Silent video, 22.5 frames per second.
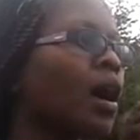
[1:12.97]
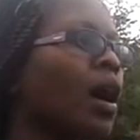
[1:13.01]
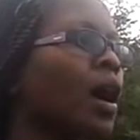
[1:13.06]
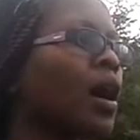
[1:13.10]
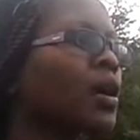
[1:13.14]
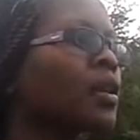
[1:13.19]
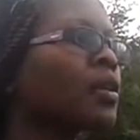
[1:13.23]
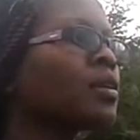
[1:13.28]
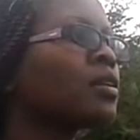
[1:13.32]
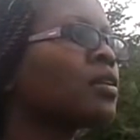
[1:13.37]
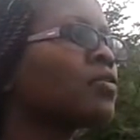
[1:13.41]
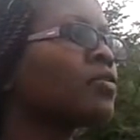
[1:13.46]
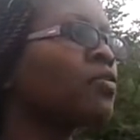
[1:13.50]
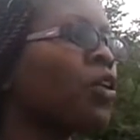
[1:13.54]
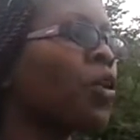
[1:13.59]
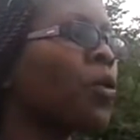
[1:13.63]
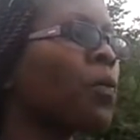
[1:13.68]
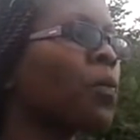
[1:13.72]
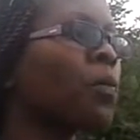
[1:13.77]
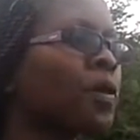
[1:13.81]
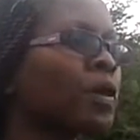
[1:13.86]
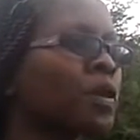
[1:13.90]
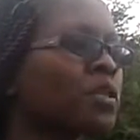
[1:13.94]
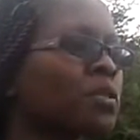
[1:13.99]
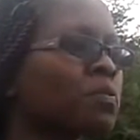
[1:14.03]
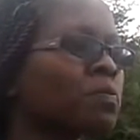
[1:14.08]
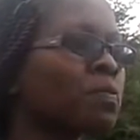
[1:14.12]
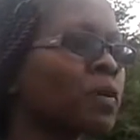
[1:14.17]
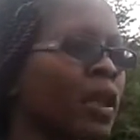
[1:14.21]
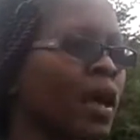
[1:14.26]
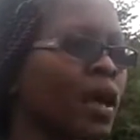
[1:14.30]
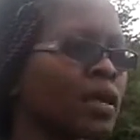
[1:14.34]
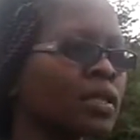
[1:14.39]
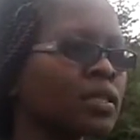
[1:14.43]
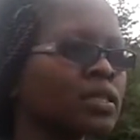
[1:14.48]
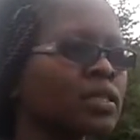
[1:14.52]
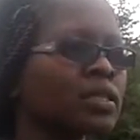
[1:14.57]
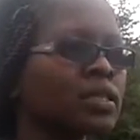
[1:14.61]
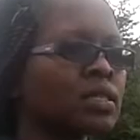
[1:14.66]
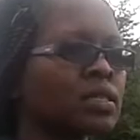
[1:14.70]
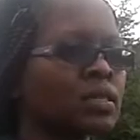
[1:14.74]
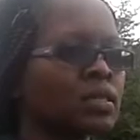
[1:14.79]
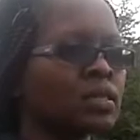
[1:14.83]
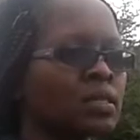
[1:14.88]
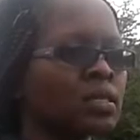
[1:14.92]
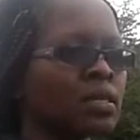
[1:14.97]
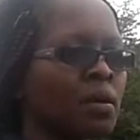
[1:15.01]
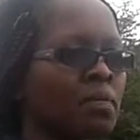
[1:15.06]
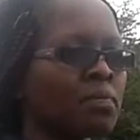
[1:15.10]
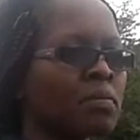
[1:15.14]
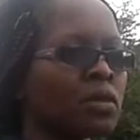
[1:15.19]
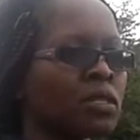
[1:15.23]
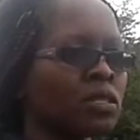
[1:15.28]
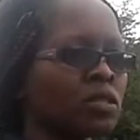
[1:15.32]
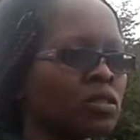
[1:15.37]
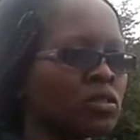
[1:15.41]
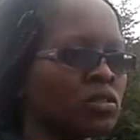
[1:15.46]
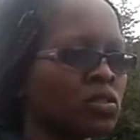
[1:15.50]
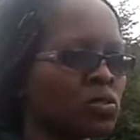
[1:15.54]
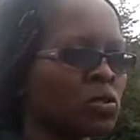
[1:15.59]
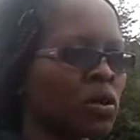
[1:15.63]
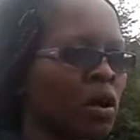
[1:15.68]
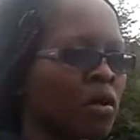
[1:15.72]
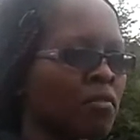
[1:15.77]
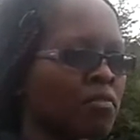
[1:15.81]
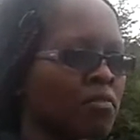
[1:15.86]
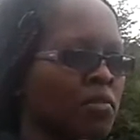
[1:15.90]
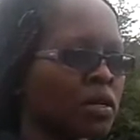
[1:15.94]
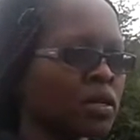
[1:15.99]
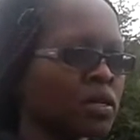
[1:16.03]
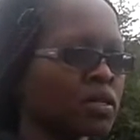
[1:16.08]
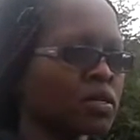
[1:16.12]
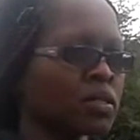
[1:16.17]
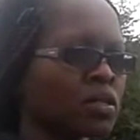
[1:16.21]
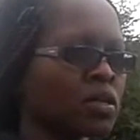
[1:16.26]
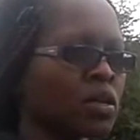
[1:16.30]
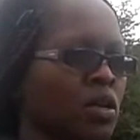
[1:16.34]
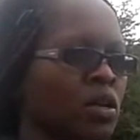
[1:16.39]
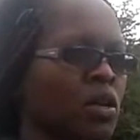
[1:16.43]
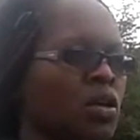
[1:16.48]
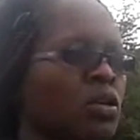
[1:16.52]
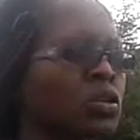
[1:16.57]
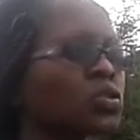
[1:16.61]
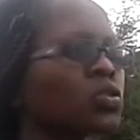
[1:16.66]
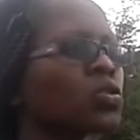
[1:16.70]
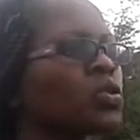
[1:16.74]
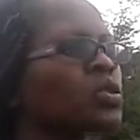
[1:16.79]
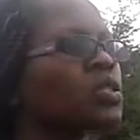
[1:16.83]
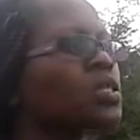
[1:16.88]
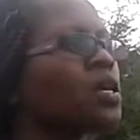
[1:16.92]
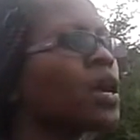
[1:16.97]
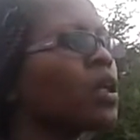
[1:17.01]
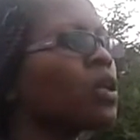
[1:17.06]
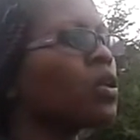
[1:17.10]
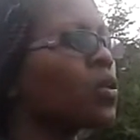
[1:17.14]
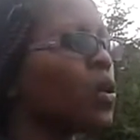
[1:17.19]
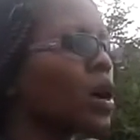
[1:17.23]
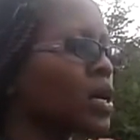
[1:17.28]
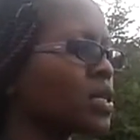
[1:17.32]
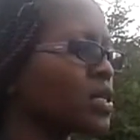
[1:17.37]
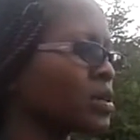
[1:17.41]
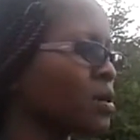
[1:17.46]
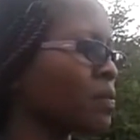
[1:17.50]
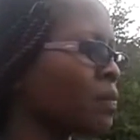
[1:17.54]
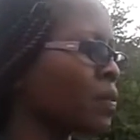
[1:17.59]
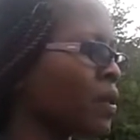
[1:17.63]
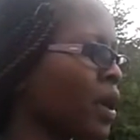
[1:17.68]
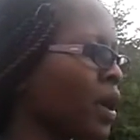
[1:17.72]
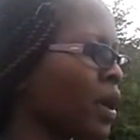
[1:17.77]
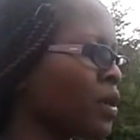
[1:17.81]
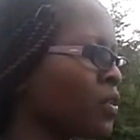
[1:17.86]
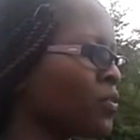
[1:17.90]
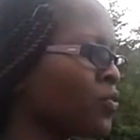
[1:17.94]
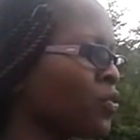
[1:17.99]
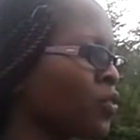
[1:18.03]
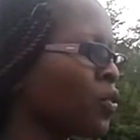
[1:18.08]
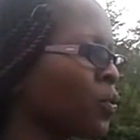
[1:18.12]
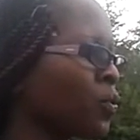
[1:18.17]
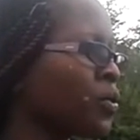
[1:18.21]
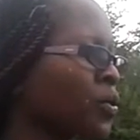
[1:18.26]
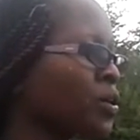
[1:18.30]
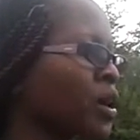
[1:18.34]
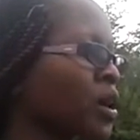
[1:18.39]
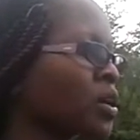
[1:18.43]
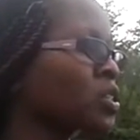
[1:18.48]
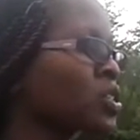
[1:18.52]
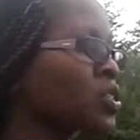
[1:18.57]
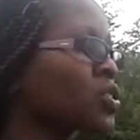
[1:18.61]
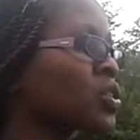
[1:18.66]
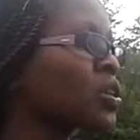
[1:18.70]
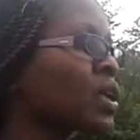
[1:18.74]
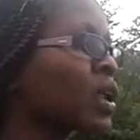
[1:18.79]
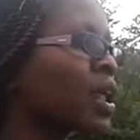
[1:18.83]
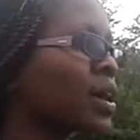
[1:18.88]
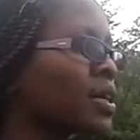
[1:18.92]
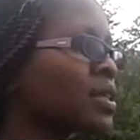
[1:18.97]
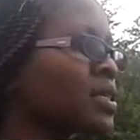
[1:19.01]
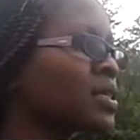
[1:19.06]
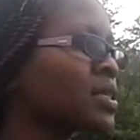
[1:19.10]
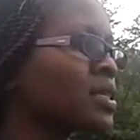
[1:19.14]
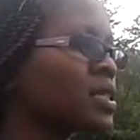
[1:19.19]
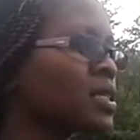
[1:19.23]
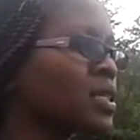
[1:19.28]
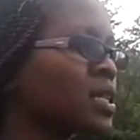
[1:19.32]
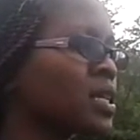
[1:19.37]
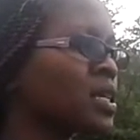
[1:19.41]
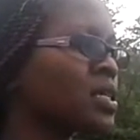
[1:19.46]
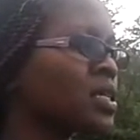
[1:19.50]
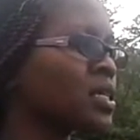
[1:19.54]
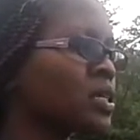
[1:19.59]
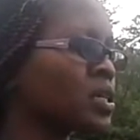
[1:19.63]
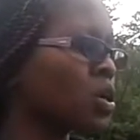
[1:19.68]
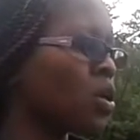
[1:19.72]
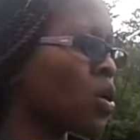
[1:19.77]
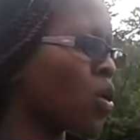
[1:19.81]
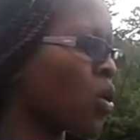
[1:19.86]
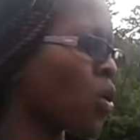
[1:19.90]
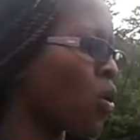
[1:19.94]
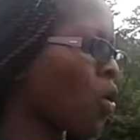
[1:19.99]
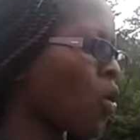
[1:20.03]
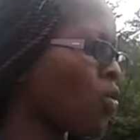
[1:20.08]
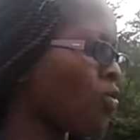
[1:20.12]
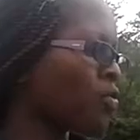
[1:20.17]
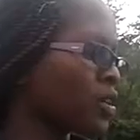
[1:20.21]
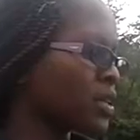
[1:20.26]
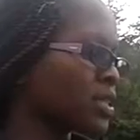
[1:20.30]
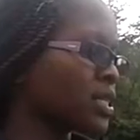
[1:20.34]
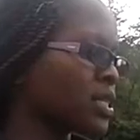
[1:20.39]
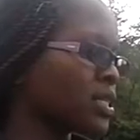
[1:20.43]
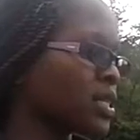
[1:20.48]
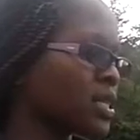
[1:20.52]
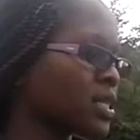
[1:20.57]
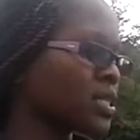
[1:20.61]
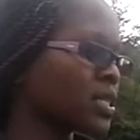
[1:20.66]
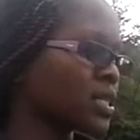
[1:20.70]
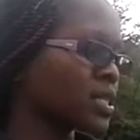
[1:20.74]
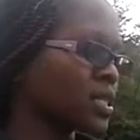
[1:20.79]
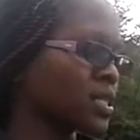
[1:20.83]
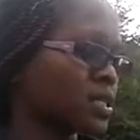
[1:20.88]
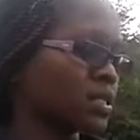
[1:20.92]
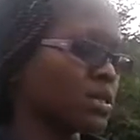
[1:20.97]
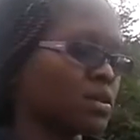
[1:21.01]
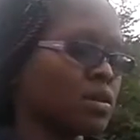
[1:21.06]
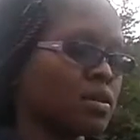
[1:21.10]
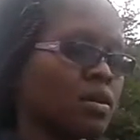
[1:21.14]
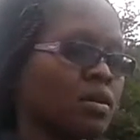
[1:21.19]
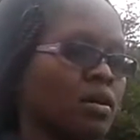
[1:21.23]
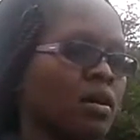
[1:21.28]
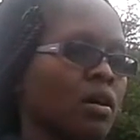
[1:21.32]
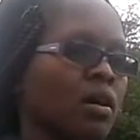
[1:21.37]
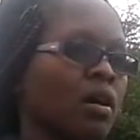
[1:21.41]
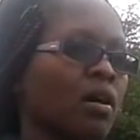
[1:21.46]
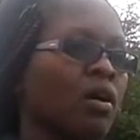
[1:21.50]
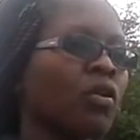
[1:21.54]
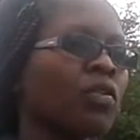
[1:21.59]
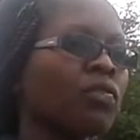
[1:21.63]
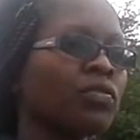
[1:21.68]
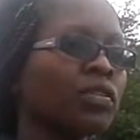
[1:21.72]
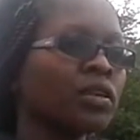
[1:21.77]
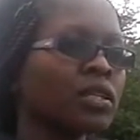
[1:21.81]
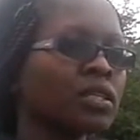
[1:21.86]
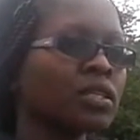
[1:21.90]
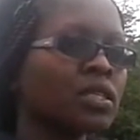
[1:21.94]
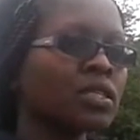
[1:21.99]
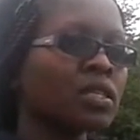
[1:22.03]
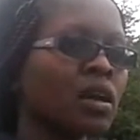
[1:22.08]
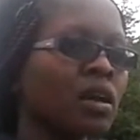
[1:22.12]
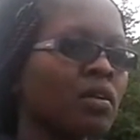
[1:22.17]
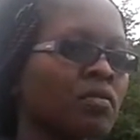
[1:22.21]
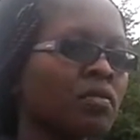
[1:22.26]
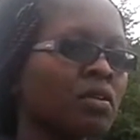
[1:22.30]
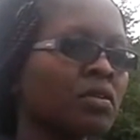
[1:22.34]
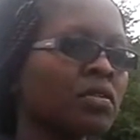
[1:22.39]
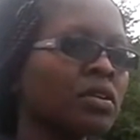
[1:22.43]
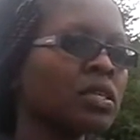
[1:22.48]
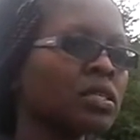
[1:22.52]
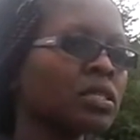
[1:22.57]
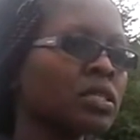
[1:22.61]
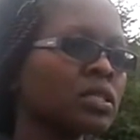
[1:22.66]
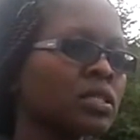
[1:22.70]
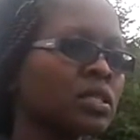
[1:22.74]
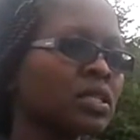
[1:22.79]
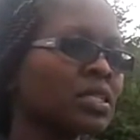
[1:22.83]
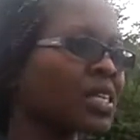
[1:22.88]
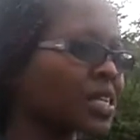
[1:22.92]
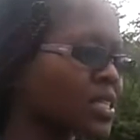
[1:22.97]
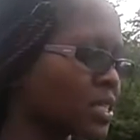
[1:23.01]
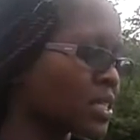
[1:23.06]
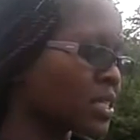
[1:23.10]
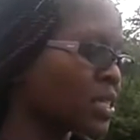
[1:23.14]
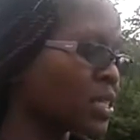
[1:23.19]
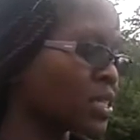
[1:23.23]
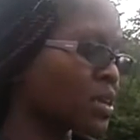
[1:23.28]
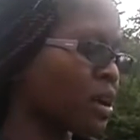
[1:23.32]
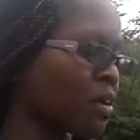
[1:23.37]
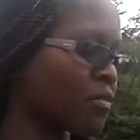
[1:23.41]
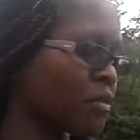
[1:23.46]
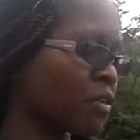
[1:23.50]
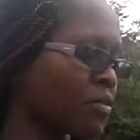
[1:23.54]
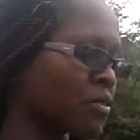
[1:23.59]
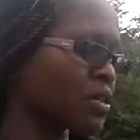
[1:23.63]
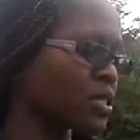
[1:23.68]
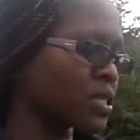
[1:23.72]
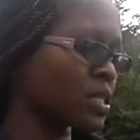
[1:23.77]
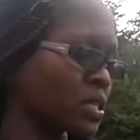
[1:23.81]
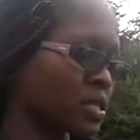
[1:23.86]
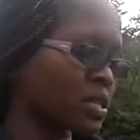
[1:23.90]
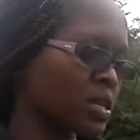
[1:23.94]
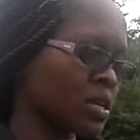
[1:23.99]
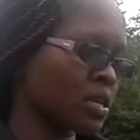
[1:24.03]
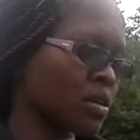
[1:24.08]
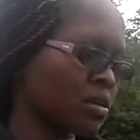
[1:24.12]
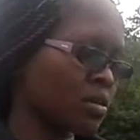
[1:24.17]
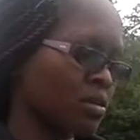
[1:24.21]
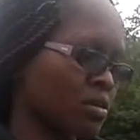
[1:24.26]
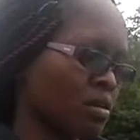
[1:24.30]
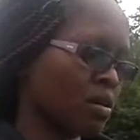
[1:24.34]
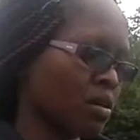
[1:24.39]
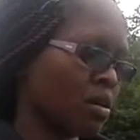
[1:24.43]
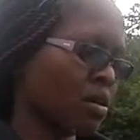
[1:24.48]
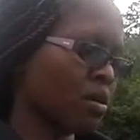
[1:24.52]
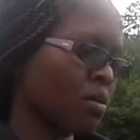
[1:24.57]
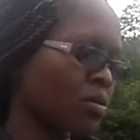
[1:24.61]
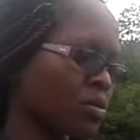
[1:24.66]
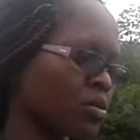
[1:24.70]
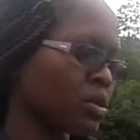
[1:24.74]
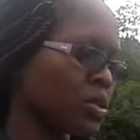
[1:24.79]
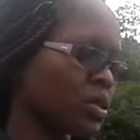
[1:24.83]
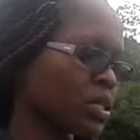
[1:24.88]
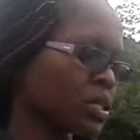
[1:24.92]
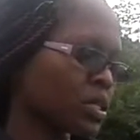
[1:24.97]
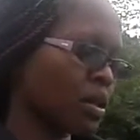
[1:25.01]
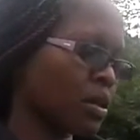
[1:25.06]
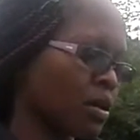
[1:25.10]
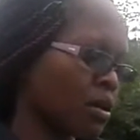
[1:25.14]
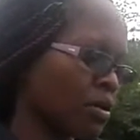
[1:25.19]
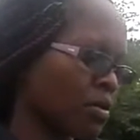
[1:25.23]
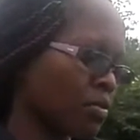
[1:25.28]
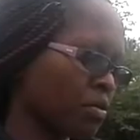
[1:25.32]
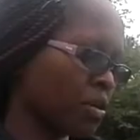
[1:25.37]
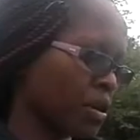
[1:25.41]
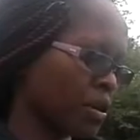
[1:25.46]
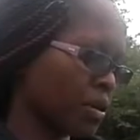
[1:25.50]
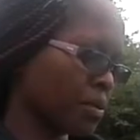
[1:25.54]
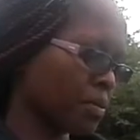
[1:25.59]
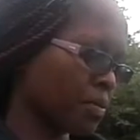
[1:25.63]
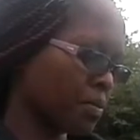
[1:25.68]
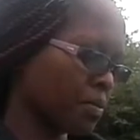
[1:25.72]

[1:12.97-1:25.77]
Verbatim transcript: and development plans submitted to government. So Tullow has applied for production licenses over six of the discoveries, six discoveries in Bulisa area.